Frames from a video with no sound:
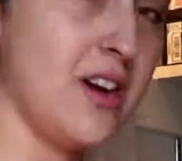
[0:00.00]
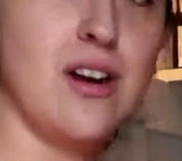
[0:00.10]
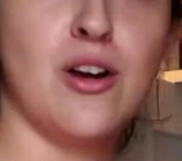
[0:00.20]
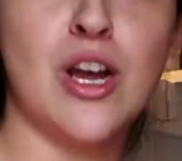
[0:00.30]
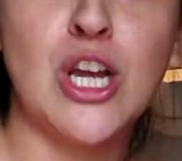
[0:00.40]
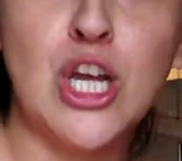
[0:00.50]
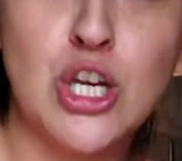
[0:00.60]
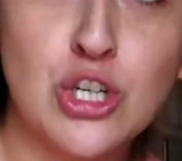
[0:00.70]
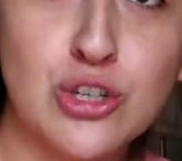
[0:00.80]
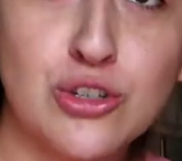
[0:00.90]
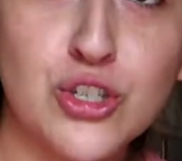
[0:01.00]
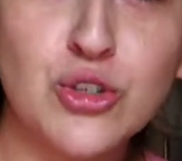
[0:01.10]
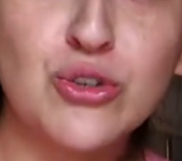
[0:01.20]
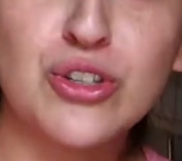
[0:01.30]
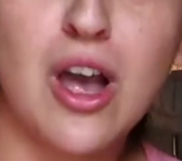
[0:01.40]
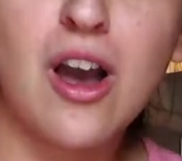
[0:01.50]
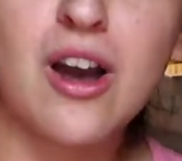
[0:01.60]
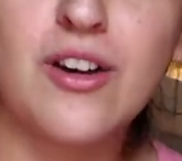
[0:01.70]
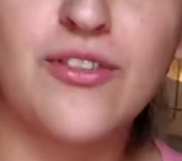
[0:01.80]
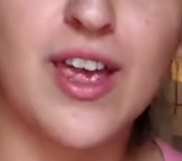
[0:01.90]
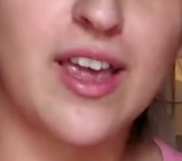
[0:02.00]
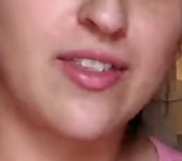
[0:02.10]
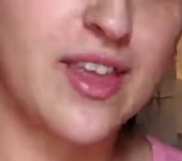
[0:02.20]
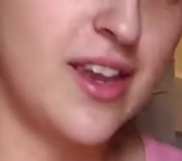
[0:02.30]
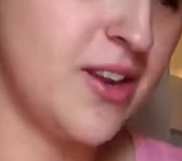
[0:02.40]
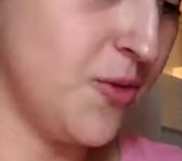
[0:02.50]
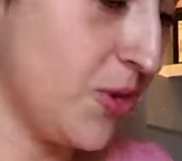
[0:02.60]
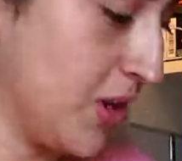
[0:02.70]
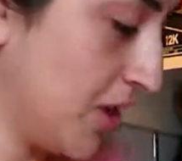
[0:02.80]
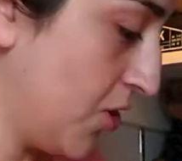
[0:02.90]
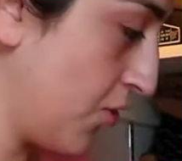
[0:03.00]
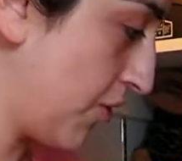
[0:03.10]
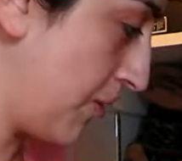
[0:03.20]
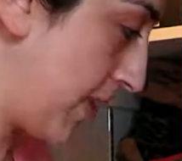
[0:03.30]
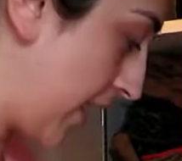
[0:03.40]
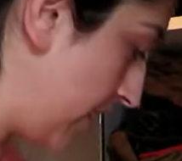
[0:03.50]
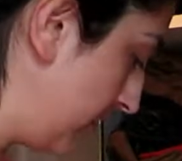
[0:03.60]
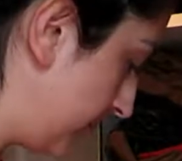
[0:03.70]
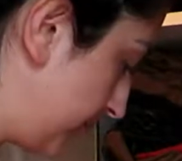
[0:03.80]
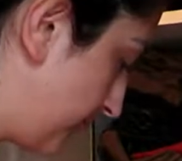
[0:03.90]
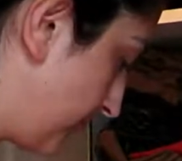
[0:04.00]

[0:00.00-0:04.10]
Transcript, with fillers: the shoes off, and then we're gonna go from there.